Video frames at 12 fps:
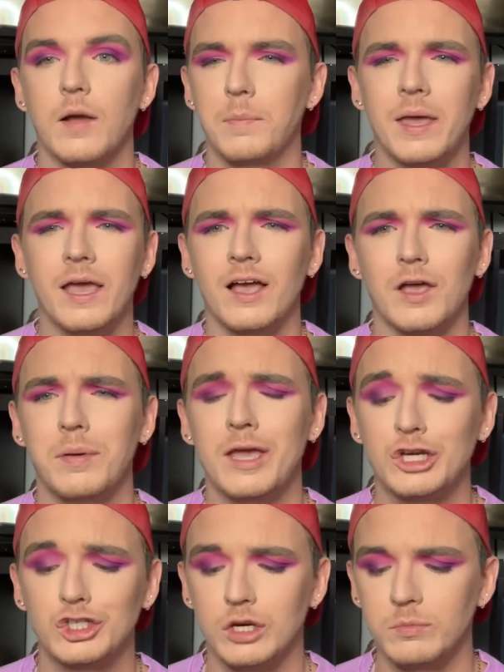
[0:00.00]

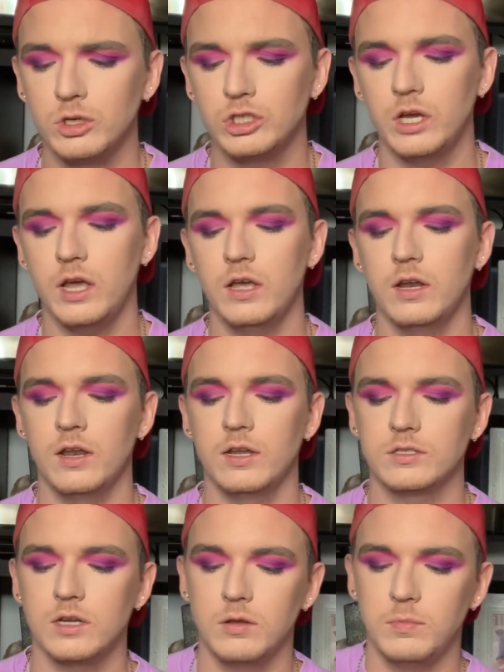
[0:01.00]
pink shimmer shade, and
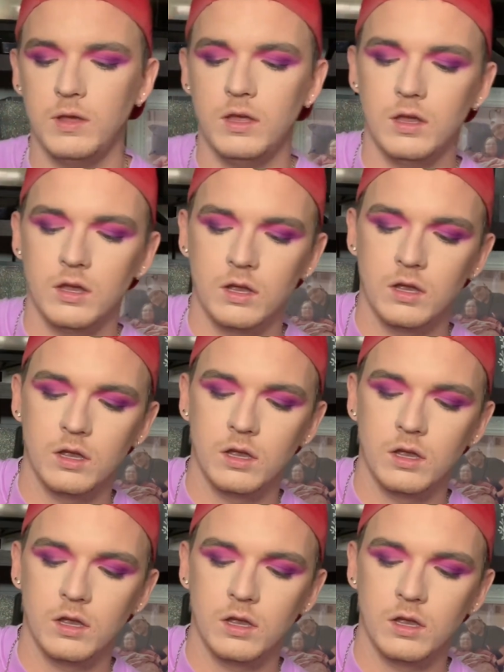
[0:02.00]
it's gonna be